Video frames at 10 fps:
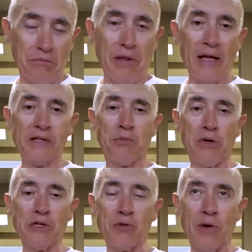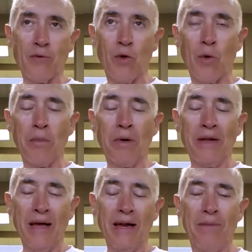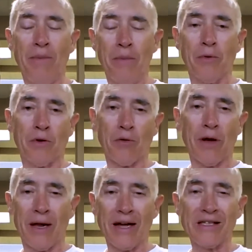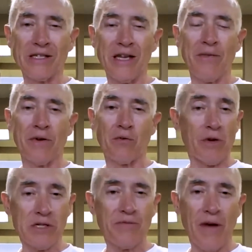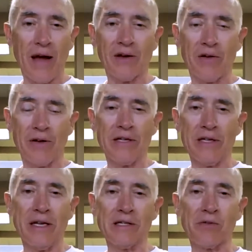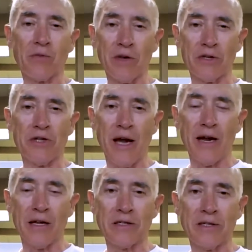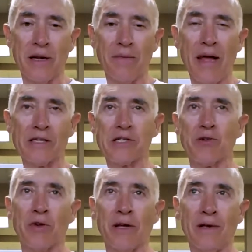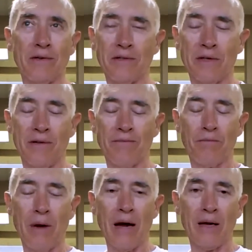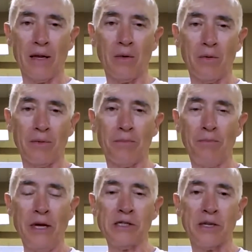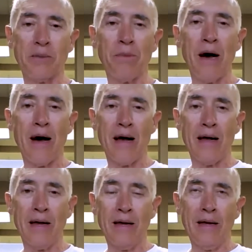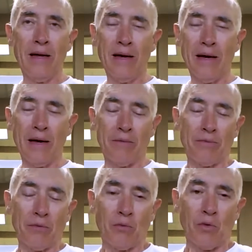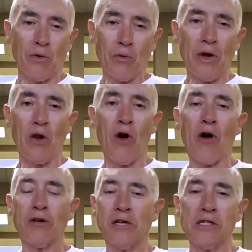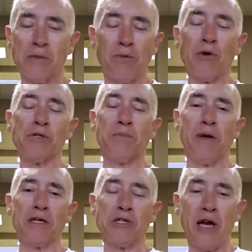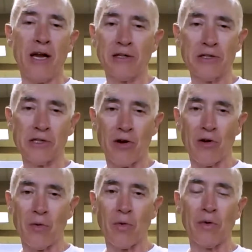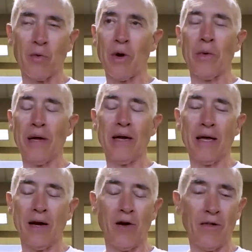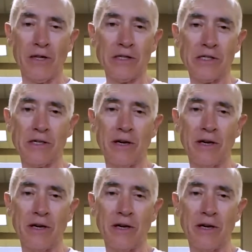That's pretty straightforward, but getting people to realize it's even a risk factor is a real challenge. That's certainly my little piece of the pie. Writ large, I suppose the biggest challenges are where are we going to get all the